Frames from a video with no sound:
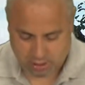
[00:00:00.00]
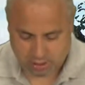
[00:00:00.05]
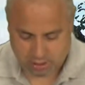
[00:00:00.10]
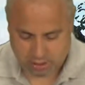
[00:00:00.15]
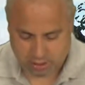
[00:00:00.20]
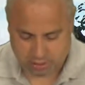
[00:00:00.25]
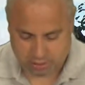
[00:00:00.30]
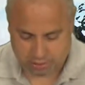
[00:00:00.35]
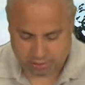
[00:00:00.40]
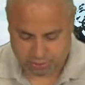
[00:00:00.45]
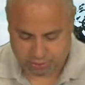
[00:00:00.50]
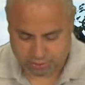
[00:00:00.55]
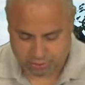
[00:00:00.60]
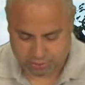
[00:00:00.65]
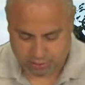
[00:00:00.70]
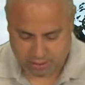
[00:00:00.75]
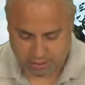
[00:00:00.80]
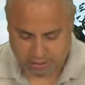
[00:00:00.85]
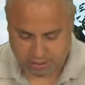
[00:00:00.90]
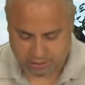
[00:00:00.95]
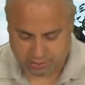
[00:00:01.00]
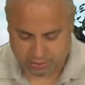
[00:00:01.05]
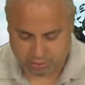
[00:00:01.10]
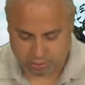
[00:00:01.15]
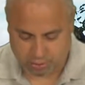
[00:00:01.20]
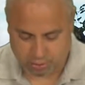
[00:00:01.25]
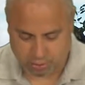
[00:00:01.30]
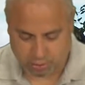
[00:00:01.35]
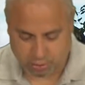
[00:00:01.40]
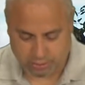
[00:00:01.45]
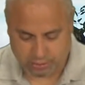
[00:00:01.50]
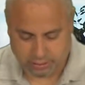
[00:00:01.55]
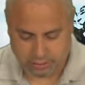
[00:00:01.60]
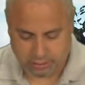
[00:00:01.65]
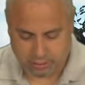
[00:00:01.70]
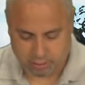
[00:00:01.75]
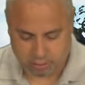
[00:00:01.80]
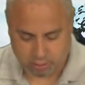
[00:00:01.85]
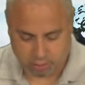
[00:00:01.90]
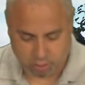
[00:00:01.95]
And just as you roll
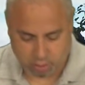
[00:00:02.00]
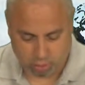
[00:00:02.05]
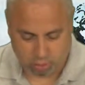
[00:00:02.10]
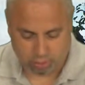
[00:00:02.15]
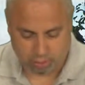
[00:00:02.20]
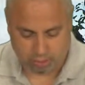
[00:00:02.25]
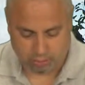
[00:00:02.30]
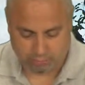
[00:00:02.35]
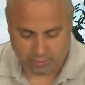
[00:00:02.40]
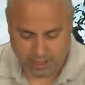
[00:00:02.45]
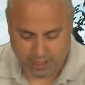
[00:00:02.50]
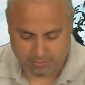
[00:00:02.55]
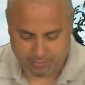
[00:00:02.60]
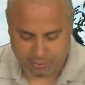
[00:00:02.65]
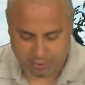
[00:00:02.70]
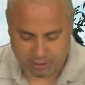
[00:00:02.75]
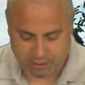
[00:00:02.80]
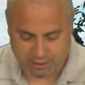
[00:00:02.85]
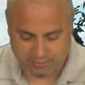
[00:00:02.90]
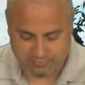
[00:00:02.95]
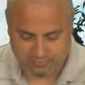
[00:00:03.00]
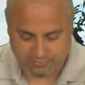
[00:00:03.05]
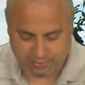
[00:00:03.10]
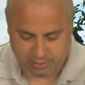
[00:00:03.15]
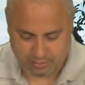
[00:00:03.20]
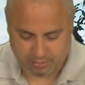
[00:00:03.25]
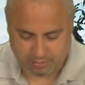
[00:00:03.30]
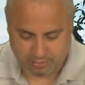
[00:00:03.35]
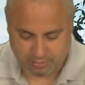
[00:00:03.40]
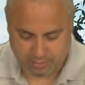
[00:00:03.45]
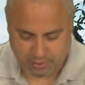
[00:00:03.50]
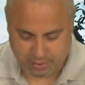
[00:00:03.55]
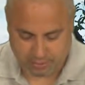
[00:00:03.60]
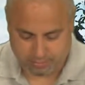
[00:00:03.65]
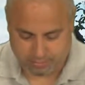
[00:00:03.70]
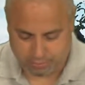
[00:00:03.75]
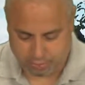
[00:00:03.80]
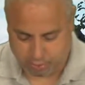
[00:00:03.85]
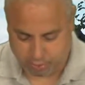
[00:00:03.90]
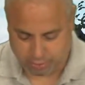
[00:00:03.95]
it, you hold the wrapper leaf
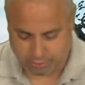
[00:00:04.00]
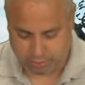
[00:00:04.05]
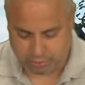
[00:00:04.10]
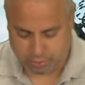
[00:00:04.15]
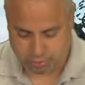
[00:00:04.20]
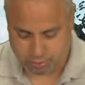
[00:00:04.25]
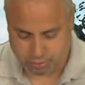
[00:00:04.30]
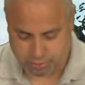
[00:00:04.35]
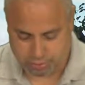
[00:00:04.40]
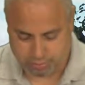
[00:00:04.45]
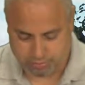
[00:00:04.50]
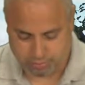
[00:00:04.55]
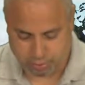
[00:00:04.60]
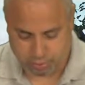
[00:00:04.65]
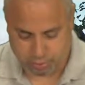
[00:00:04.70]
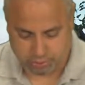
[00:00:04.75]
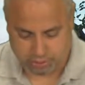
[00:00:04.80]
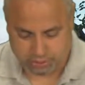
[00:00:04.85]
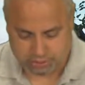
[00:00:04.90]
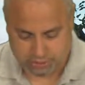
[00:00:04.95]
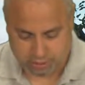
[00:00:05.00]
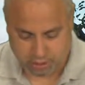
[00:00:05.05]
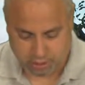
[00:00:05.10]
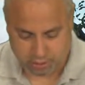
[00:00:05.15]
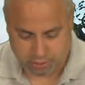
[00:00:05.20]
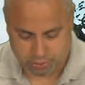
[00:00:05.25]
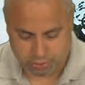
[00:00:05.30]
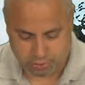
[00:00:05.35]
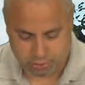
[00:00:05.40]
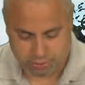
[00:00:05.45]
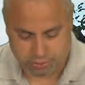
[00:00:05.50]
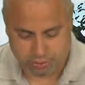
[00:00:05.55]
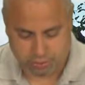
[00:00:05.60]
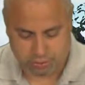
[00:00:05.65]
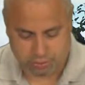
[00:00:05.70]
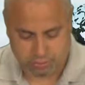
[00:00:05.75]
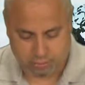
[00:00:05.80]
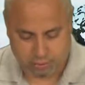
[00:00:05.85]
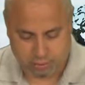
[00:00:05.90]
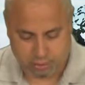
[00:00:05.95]
and pull the cigar towards
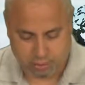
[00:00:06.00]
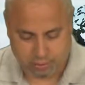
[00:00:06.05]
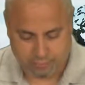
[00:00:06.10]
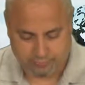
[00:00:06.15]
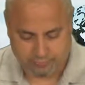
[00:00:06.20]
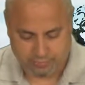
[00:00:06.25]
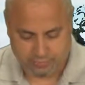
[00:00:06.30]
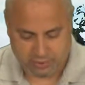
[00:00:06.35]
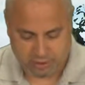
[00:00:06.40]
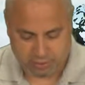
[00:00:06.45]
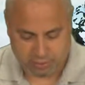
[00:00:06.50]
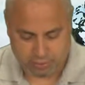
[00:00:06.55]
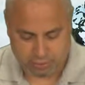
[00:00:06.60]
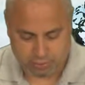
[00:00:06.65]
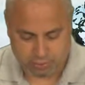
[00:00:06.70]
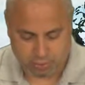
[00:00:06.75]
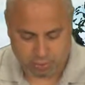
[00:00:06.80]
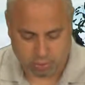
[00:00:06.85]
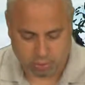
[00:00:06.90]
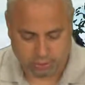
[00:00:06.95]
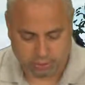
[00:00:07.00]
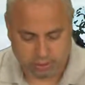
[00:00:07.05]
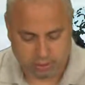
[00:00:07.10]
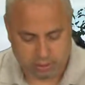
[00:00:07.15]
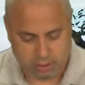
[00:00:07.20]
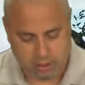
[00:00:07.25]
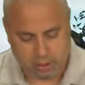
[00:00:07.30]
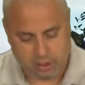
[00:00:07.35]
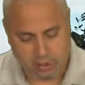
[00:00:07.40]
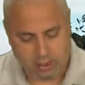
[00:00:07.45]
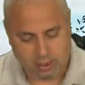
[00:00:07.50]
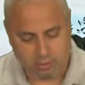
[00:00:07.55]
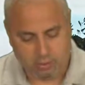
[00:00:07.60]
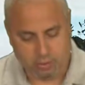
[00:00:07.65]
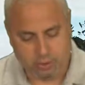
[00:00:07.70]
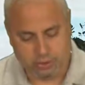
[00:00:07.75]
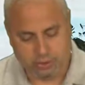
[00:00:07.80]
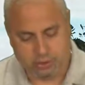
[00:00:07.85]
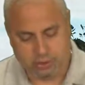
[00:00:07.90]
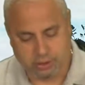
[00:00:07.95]
you and just roll it.
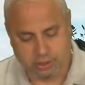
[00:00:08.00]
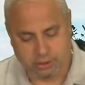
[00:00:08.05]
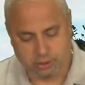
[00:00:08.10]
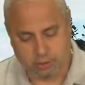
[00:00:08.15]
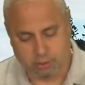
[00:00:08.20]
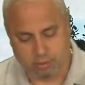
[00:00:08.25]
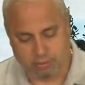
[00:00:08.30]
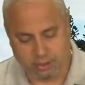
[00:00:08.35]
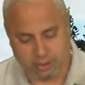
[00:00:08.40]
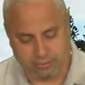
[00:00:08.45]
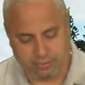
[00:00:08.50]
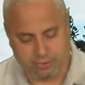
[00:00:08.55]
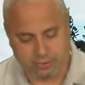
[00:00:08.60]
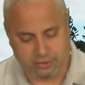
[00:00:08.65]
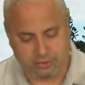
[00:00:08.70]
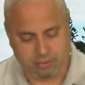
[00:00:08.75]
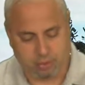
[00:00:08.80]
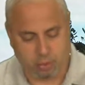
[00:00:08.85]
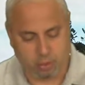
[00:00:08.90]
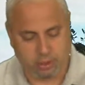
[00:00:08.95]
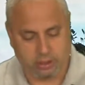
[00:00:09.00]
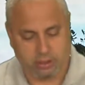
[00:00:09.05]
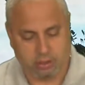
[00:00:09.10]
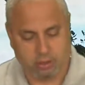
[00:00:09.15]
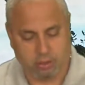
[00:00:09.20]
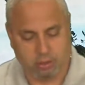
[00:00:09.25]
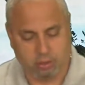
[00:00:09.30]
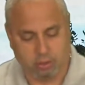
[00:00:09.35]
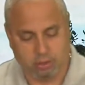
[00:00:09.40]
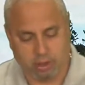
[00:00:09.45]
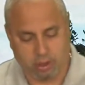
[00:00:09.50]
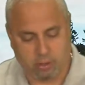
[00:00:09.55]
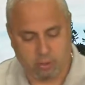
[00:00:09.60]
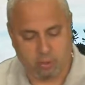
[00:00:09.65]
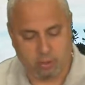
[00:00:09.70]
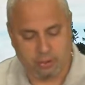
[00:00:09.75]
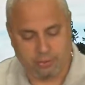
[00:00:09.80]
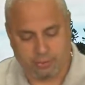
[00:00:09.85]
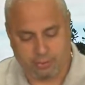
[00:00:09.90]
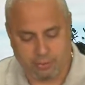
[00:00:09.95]
Once you get to about this point, you do not
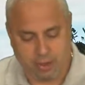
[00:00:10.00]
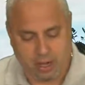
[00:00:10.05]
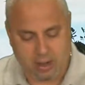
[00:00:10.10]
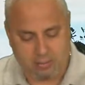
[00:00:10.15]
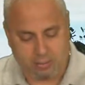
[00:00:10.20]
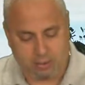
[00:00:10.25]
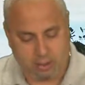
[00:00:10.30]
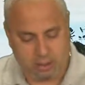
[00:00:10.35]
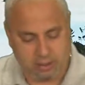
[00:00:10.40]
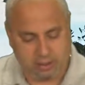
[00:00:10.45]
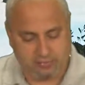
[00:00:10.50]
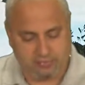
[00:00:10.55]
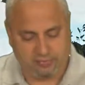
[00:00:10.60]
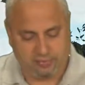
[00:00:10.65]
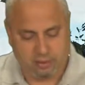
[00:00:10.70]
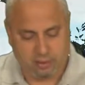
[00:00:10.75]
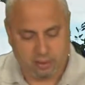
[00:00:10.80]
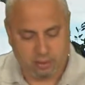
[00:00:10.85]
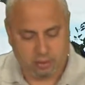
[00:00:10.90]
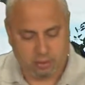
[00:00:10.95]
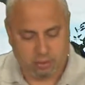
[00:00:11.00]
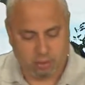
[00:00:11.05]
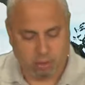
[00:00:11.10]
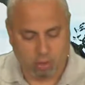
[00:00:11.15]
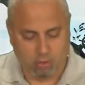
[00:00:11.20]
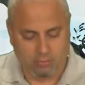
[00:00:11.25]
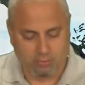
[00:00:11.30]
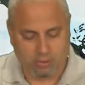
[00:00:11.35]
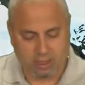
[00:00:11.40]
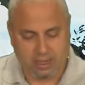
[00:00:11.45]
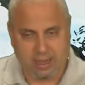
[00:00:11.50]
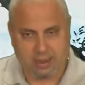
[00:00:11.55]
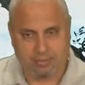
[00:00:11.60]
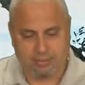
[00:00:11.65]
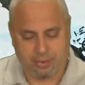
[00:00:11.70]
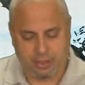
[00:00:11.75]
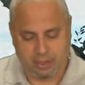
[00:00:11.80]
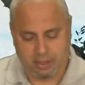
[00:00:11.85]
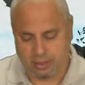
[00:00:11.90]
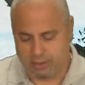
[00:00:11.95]
want the wrapper leaf to
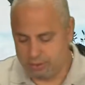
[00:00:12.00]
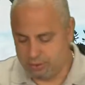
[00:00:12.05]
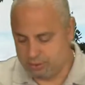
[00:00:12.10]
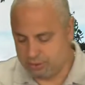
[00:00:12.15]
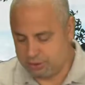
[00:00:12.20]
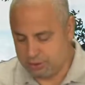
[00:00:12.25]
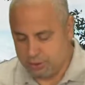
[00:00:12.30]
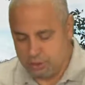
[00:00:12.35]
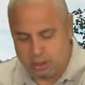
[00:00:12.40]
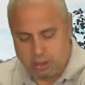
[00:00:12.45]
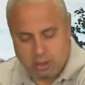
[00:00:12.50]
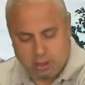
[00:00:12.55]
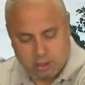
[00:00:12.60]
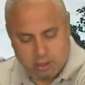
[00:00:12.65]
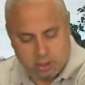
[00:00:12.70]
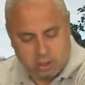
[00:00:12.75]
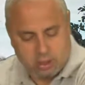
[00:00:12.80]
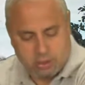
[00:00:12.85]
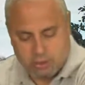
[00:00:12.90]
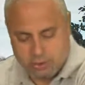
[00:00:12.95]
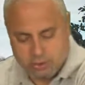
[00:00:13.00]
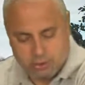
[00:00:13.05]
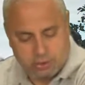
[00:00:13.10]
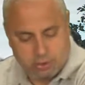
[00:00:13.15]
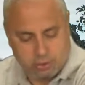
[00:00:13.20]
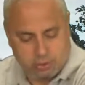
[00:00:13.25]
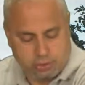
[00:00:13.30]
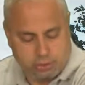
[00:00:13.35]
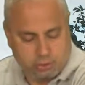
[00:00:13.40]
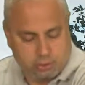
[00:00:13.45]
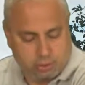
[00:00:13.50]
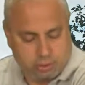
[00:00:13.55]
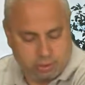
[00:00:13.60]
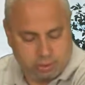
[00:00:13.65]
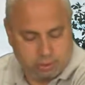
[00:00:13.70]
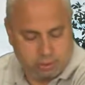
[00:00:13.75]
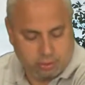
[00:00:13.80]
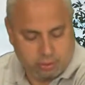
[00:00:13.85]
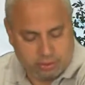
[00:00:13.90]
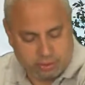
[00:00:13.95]
overlap the head of the cigar. So what you want to
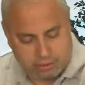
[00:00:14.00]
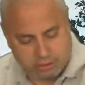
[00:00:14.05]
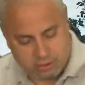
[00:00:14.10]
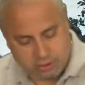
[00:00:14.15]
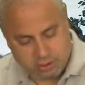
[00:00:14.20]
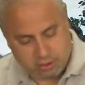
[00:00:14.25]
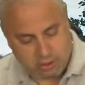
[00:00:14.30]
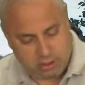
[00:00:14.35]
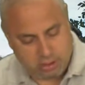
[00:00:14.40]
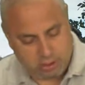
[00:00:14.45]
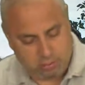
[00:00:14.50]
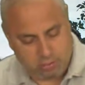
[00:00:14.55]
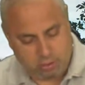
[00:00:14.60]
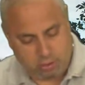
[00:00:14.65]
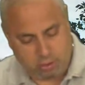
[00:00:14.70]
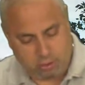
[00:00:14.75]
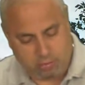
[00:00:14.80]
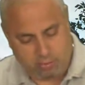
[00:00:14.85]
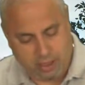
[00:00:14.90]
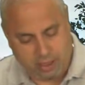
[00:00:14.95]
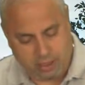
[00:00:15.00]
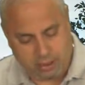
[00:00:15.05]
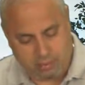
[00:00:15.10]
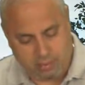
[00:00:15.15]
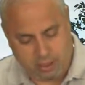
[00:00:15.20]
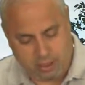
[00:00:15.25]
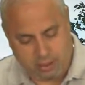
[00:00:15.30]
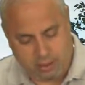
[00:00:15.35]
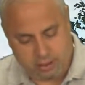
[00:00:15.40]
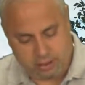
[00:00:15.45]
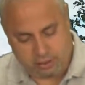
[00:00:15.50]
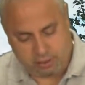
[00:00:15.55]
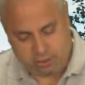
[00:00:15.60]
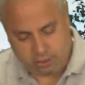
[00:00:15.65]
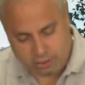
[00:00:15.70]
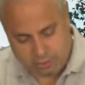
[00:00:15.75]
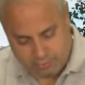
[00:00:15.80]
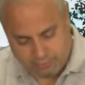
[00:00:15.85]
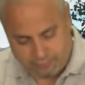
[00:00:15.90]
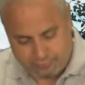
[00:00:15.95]
do is you want to go back about 1 inch